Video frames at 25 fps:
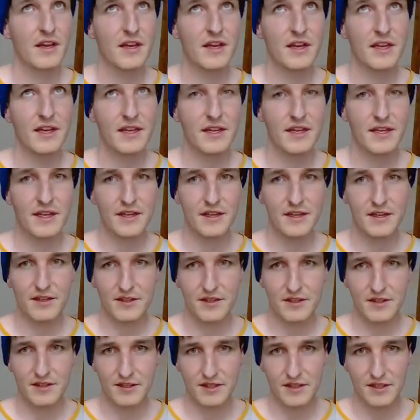in
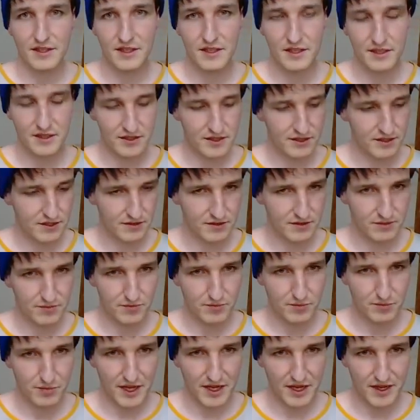
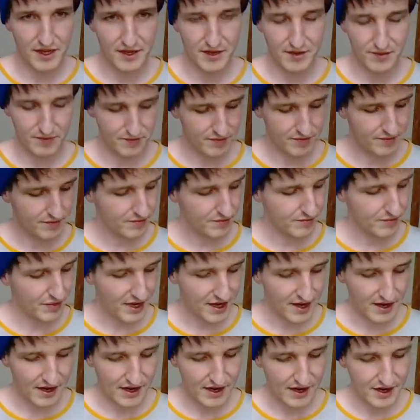by
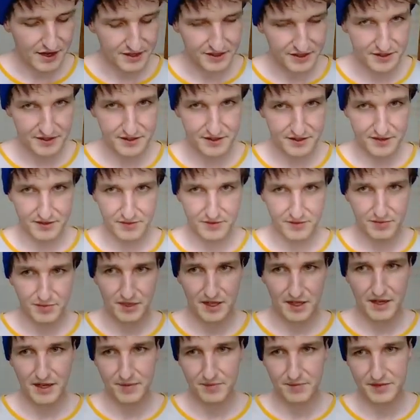heart it
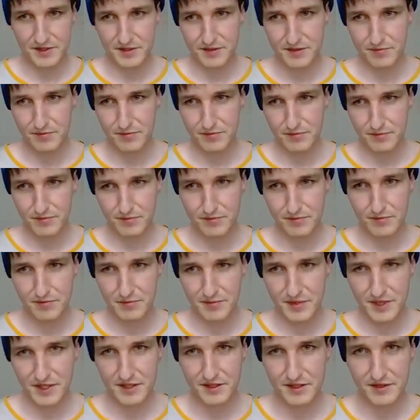becomes a
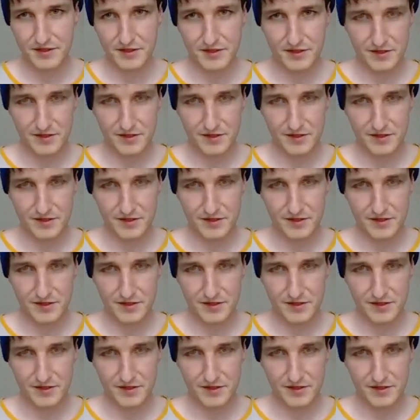bit